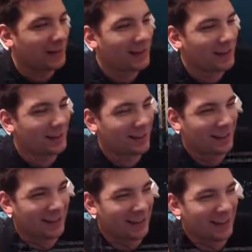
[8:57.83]
no,
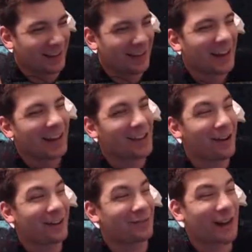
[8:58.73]

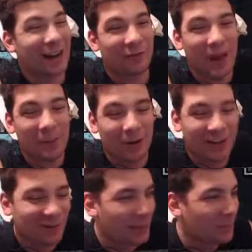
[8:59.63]
I ran out of
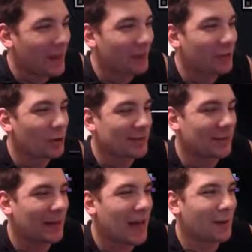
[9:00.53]
ammo. I'm not even noticing
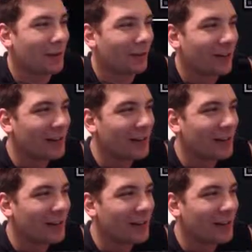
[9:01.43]
my ammo.